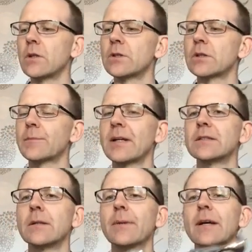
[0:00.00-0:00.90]
Just
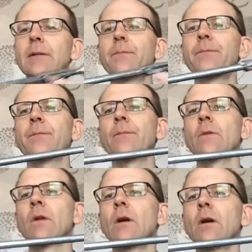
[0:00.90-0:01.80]
past the bell.
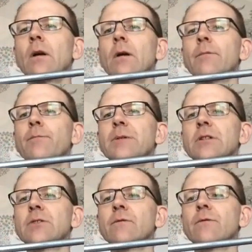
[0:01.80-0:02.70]

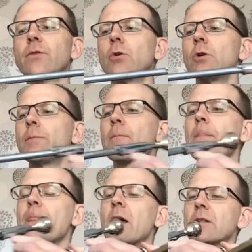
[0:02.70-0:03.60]
Position 4,
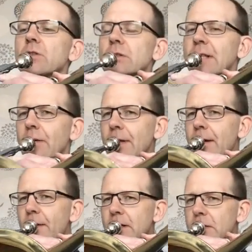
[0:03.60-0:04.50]
and it should sound
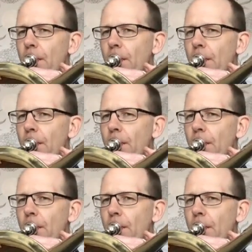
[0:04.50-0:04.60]
like this.